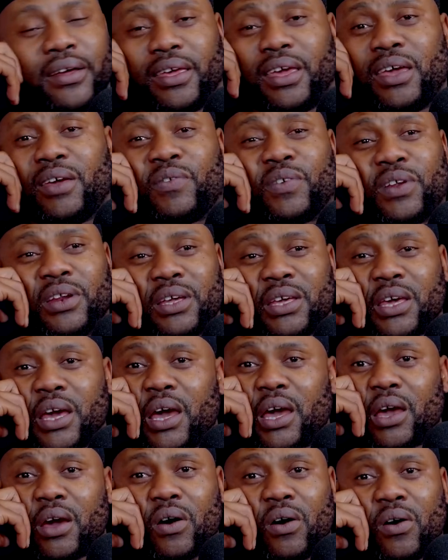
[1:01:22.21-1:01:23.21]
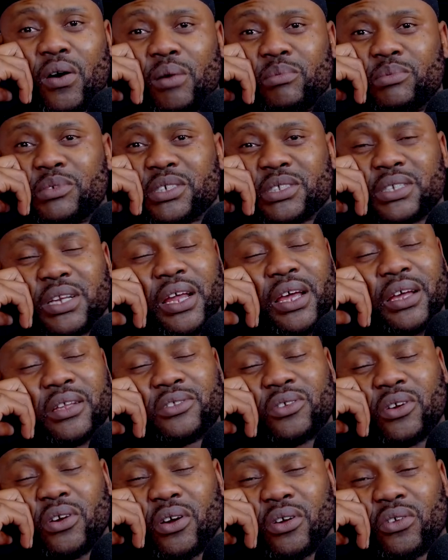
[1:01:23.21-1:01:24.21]
even KO, I'm just like,
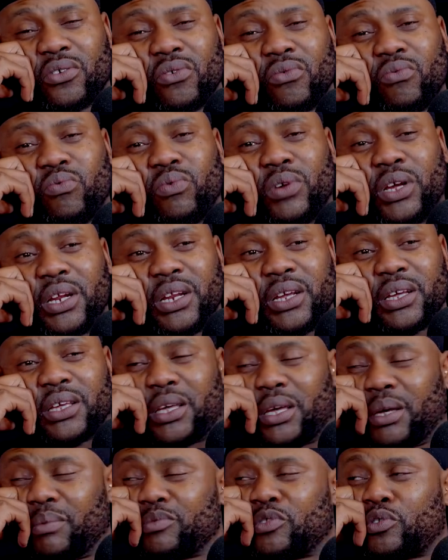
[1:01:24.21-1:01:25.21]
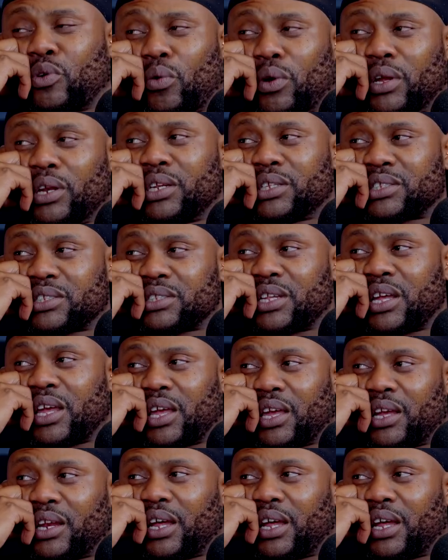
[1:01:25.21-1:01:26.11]
dog, you really keep doing this thing.